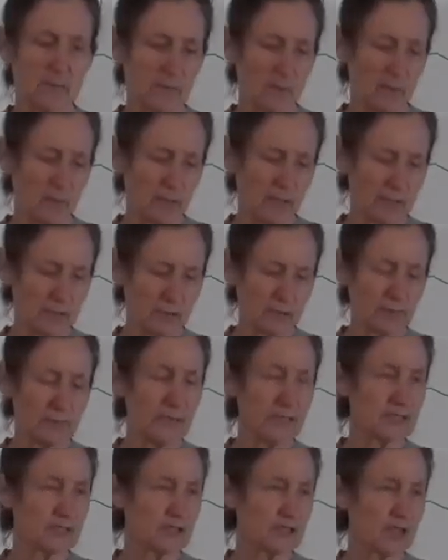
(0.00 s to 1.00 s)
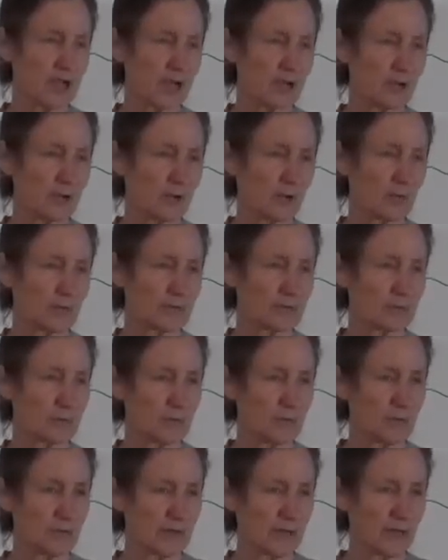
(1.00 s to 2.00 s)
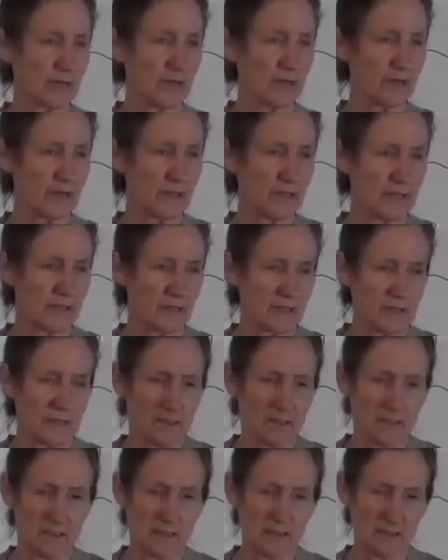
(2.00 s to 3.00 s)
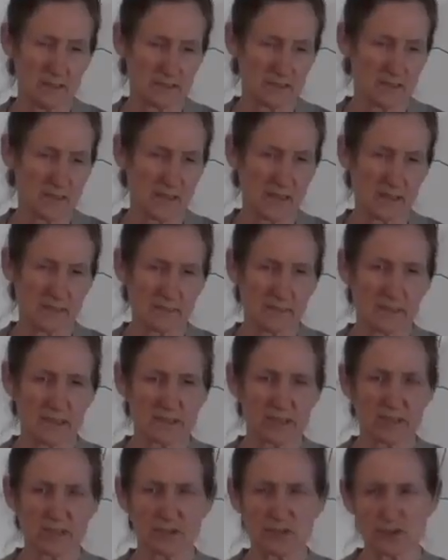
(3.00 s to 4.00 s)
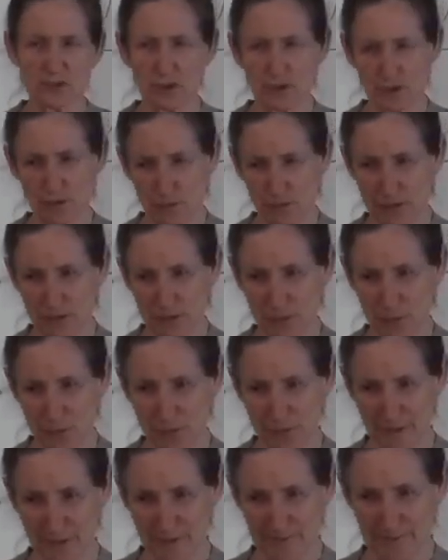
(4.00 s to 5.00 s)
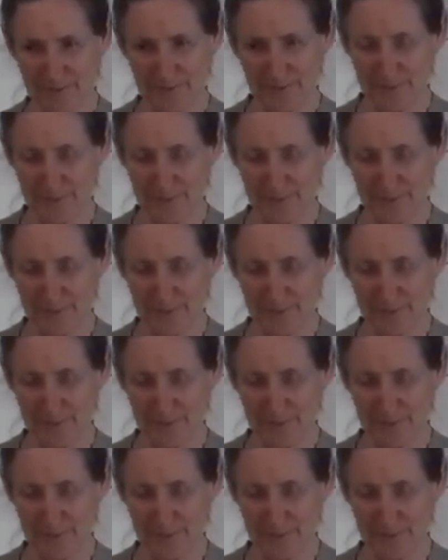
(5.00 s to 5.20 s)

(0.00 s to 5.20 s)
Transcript: But when you mix charcoal with water, it's like mixing dirt with water.